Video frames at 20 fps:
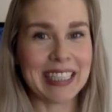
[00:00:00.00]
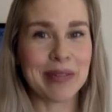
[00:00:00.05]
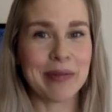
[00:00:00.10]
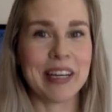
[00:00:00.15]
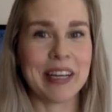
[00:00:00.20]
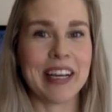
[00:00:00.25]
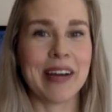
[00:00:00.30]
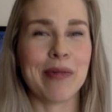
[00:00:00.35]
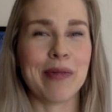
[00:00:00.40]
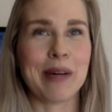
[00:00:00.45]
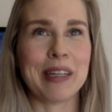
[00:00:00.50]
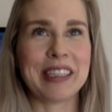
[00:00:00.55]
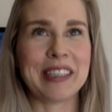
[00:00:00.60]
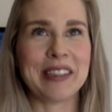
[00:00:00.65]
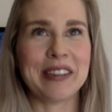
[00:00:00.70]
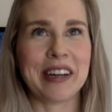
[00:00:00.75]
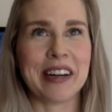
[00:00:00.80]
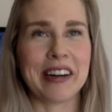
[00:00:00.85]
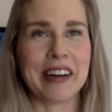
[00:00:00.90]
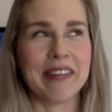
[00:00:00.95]
We want to
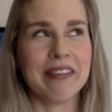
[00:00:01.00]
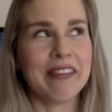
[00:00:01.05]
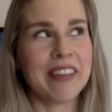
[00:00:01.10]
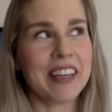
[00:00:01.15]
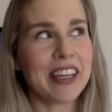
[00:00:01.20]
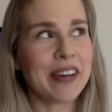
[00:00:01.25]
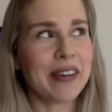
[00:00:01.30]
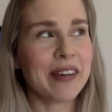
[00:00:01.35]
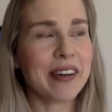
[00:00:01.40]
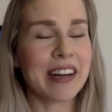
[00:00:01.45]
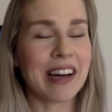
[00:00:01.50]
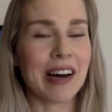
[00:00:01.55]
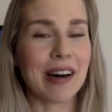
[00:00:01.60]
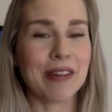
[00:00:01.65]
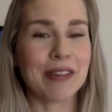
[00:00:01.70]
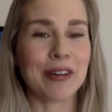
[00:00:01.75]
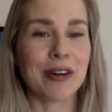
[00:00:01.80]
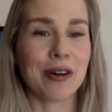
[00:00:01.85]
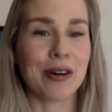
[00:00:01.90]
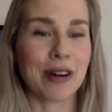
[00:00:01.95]
kind of figure it out
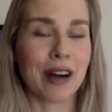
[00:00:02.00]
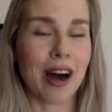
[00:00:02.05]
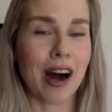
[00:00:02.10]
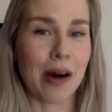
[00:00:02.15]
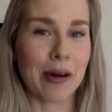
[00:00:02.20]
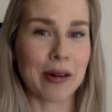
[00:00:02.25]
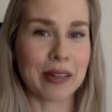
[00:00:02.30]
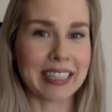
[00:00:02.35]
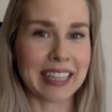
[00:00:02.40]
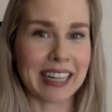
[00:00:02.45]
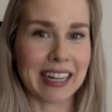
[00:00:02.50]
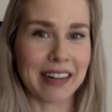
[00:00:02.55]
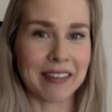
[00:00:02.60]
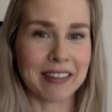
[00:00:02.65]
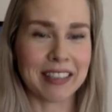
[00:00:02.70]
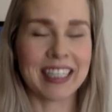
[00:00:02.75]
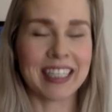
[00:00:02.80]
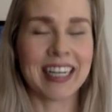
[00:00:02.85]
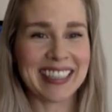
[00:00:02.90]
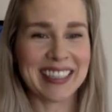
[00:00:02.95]
on ourselves.